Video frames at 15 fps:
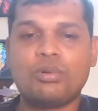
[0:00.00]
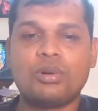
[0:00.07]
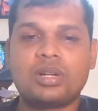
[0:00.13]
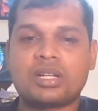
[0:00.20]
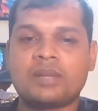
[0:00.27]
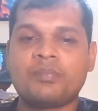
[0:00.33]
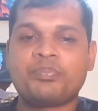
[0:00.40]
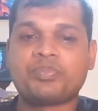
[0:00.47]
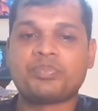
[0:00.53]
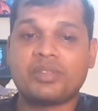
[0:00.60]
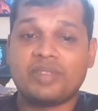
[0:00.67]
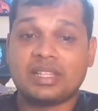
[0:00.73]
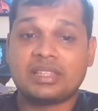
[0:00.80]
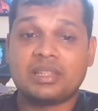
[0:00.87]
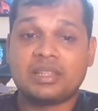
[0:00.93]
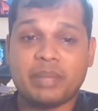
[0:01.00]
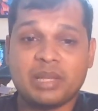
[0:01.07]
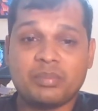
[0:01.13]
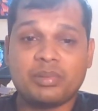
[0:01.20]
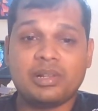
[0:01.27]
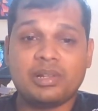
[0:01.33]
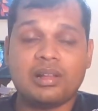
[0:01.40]
vote with the
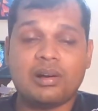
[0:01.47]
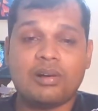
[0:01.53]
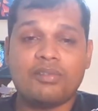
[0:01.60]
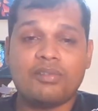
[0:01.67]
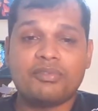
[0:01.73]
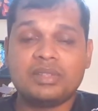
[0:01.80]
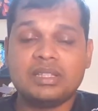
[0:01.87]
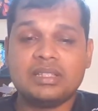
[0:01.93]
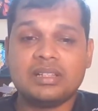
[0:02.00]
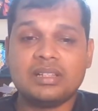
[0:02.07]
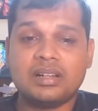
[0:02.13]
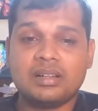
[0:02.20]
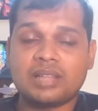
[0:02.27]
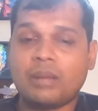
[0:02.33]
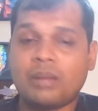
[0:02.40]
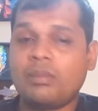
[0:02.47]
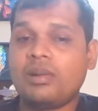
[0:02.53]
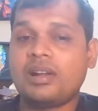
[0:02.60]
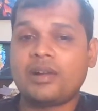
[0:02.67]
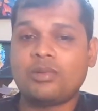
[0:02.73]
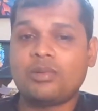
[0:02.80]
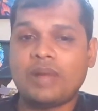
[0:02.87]
people of
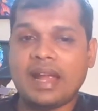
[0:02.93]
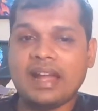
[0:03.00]
Tamil Nadu